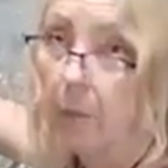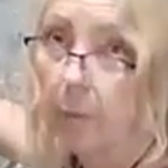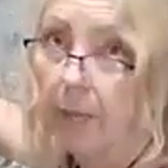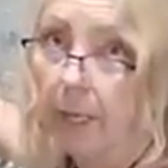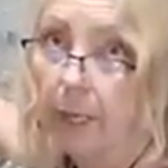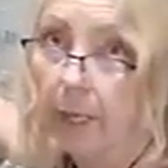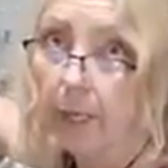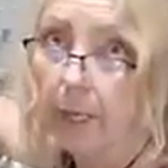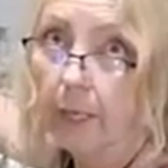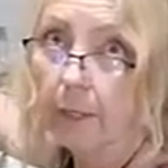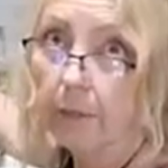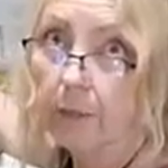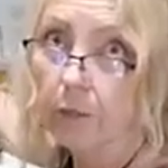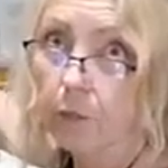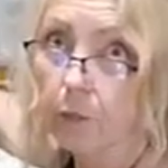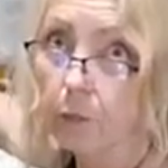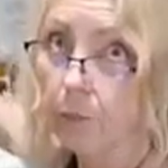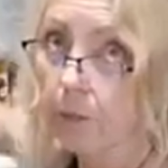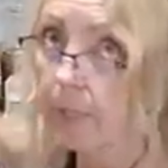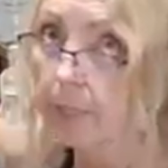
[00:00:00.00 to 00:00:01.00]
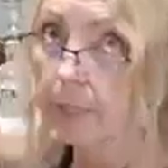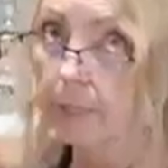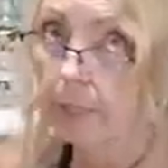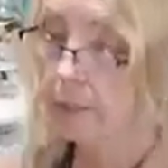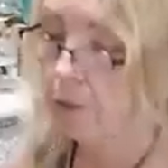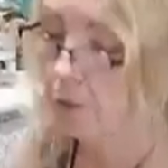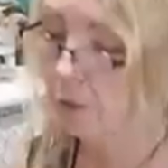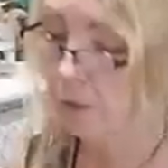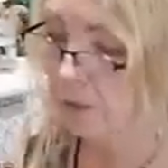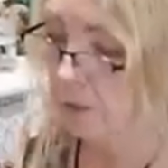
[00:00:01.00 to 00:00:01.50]
pancakes too, but that's
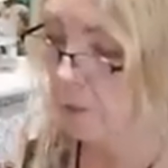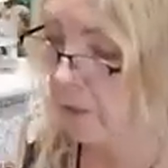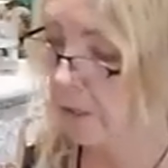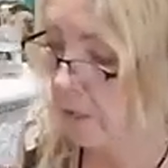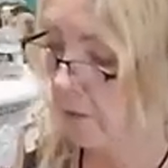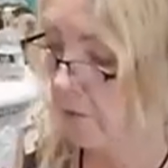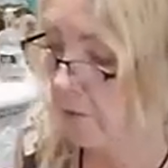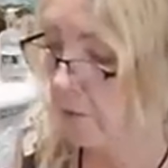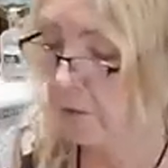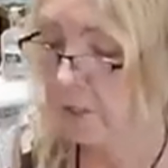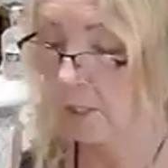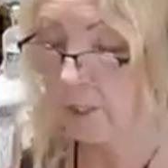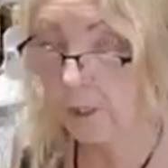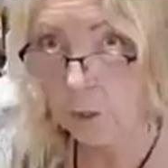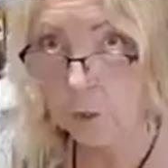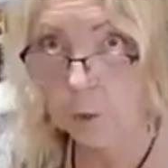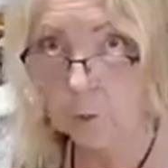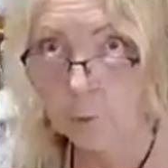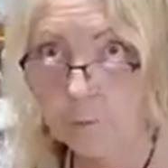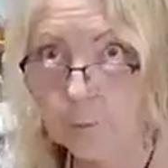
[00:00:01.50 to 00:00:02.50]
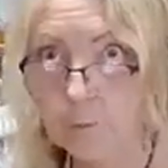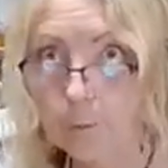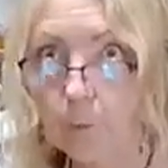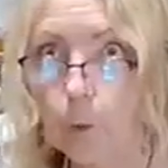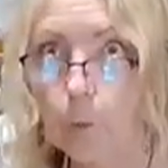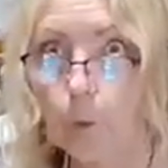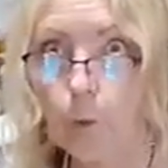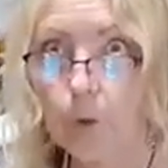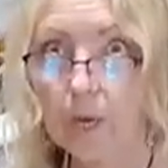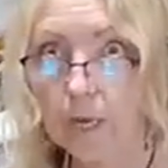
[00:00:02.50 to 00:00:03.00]
too expensive. So
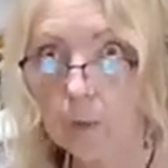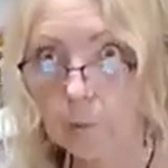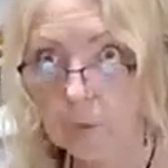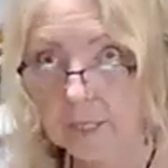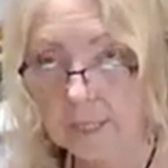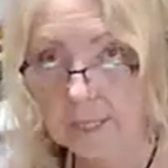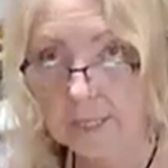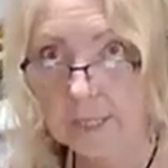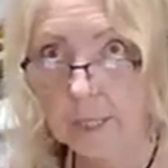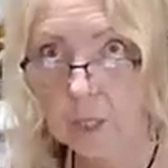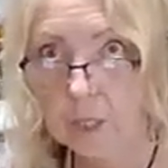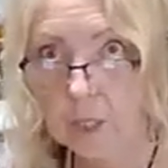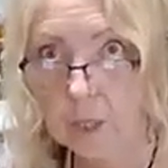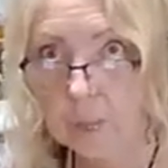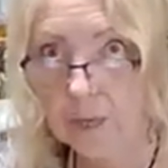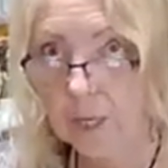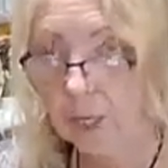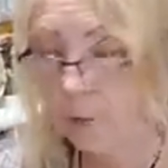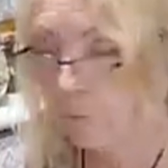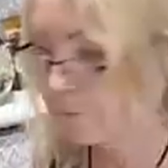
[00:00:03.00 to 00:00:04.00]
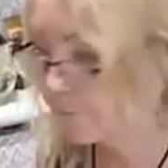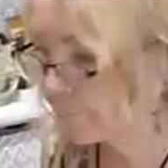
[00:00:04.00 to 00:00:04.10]
what I want to tell you about